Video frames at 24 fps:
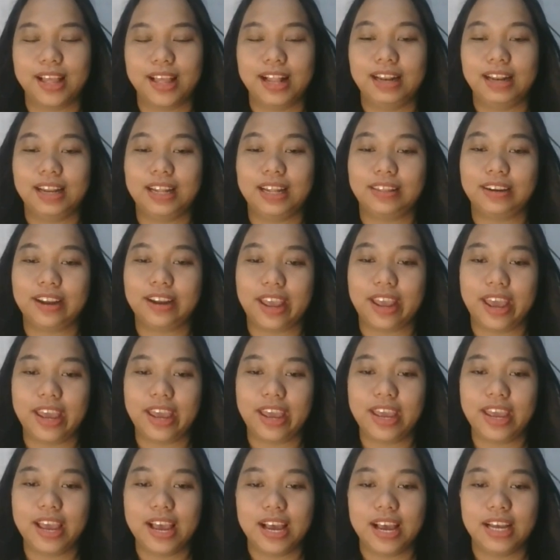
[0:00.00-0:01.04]
Letter
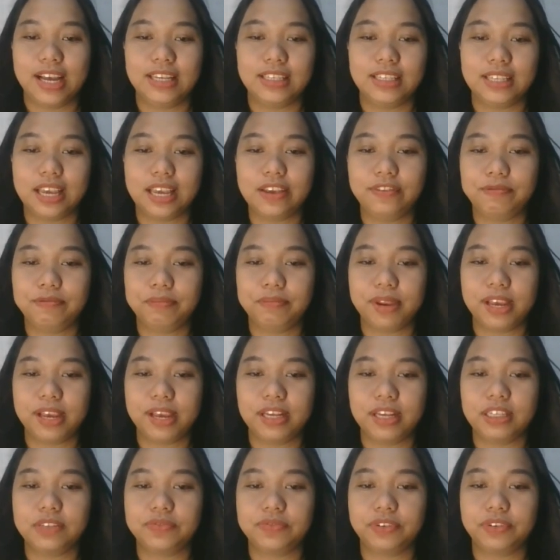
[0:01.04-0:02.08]
A, a safe
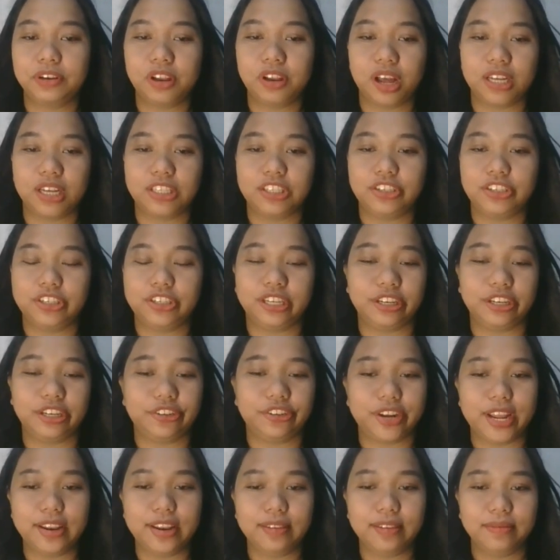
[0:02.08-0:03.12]
place for lost
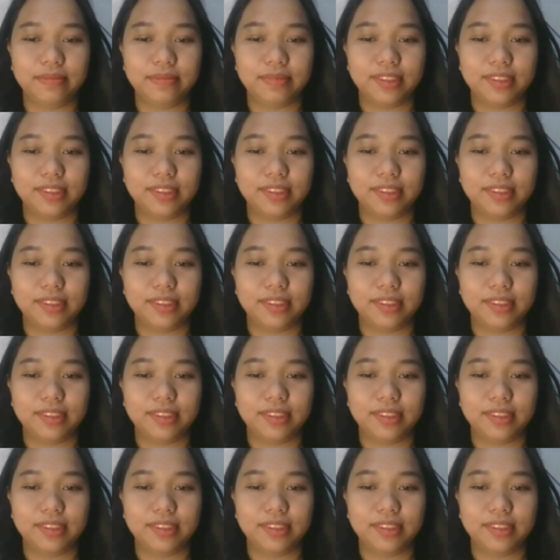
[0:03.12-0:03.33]
children.